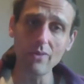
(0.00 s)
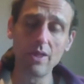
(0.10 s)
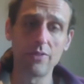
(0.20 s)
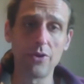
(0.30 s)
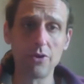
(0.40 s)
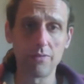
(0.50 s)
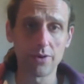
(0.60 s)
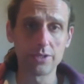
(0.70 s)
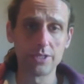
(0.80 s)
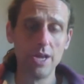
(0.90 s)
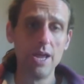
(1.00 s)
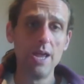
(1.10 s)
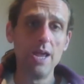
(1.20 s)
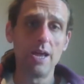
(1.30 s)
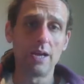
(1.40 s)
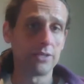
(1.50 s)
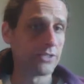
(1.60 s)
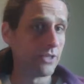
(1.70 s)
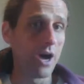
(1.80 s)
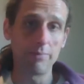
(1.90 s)
the universe
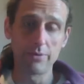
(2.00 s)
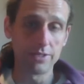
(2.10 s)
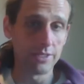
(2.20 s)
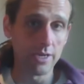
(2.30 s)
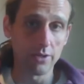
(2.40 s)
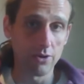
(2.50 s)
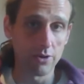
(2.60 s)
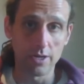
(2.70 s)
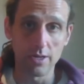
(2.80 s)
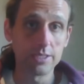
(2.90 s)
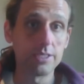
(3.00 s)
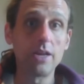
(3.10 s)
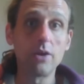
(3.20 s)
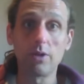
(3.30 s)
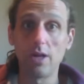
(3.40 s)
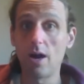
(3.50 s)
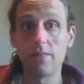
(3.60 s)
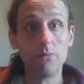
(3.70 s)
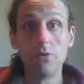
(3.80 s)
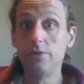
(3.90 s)
does not proceed along a single line
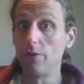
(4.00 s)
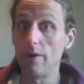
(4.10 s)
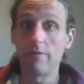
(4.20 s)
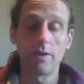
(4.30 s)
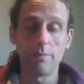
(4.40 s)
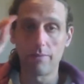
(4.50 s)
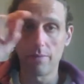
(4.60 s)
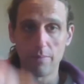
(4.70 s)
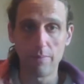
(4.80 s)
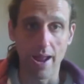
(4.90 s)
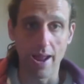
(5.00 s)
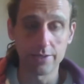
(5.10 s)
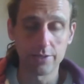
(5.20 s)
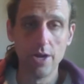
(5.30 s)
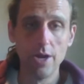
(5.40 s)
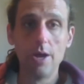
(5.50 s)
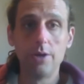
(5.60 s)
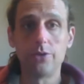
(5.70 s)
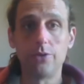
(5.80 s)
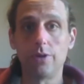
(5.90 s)
that moves irrevocably from the past
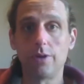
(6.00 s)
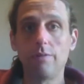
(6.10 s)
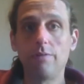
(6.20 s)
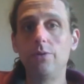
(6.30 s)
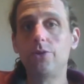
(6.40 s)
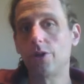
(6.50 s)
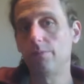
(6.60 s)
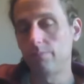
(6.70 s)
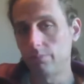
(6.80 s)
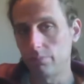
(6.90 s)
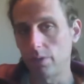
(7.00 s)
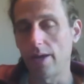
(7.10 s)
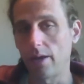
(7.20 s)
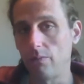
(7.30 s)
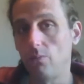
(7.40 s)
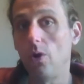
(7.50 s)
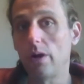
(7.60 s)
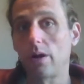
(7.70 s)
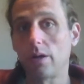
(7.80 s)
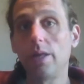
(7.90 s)
to the future, like it would
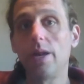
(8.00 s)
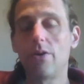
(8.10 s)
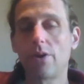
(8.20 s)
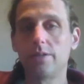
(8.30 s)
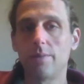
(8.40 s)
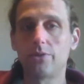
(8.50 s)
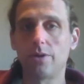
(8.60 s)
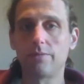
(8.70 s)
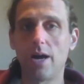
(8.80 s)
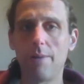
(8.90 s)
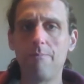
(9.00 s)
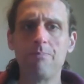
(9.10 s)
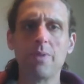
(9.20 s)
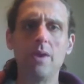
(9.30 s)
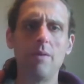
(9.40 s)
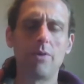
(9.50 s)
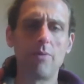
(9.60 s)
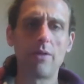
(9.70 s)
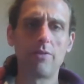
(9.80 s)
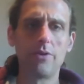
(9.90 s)
on a linear conception of time, but
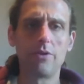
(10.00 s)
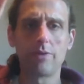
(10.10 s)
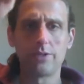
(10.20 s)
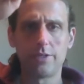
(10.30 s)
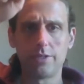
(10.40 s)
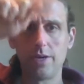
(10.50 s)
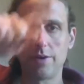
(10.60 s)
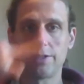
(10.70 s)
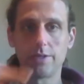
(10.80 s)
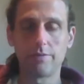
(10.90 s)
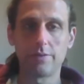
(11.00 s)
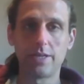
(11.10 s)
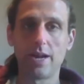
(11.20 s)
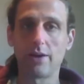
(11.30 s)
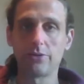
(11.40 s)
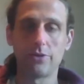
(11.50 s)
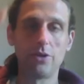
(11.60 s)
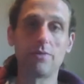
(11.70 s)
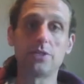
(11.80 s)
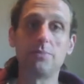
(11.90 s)
rather the universe is a series of cycles. So the
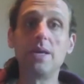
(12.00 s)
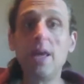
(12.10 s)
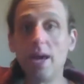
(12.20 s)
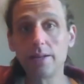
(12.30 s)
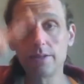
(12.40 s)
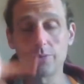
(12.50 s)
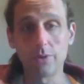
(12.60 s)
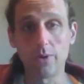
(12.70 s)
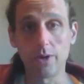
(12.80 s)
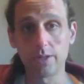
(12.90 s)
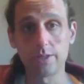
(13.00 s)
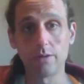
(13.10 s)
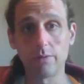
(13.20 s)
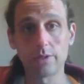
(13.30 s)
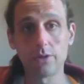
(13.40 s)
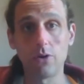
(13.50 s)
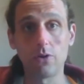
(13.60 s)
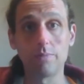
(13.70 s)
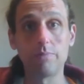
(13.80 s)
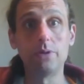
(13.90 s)
universe begins with what the Stoics
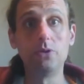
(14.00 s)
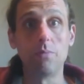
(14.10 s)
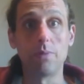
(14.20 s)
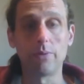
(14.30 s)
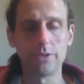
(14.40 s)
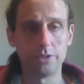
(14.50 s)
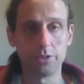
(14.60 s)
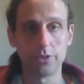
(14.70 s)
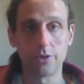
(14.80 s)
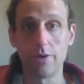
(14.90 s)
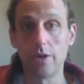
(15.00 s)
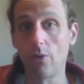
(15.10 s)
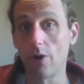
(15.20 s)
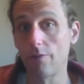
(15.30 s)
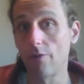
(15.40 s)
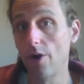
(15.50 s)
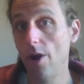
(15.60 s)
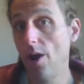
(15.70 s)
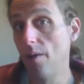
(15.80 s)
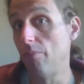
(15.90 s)
call the pneuma, which is just the Greek word for
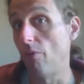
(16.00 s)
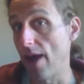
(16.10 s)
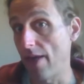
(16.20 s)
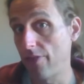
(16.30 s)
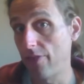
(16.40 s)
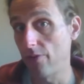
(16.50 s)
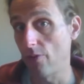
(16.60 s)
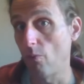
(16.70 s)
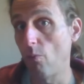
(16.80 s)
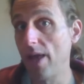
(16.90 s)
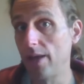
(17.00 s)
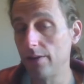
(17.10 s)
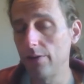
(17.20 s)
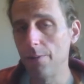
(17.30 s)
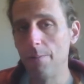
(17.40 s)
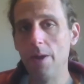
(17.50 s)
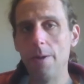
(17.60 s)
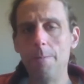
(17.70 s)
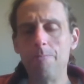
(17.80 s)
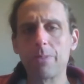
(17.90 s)
breath or wind.
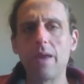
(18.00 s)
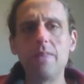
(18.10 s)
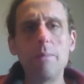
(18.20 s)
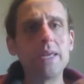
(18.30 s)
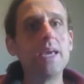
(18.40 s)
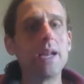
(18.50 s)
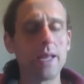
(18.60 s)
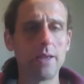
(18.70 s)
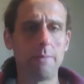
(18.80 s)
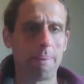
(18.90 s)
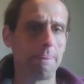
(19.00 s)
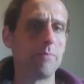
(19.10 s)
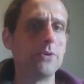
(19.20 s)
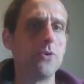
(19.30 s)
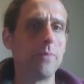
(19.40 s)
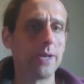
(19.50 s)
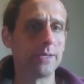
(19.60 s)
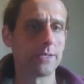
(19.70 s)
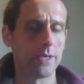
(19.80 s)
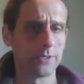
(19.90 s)
In the beginning, the pneuma
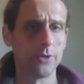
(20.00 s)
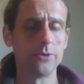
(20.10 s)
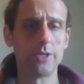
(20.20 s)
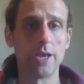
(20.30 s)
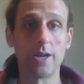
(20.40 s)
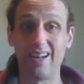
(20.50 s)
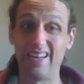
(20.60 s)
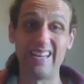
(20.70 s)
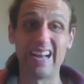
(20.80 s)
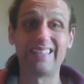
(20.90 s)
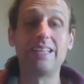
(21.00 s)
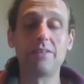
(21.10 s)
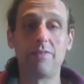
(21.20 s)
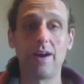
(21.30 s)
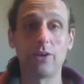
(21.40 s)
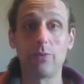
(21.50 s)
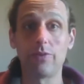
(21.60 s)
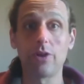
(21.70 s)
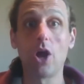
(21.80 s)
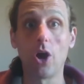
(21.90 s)
is associated, indeed identified,
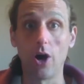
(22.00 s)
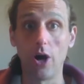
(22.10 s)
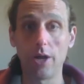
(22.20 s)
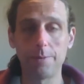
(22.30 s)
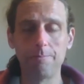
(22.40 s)
with God.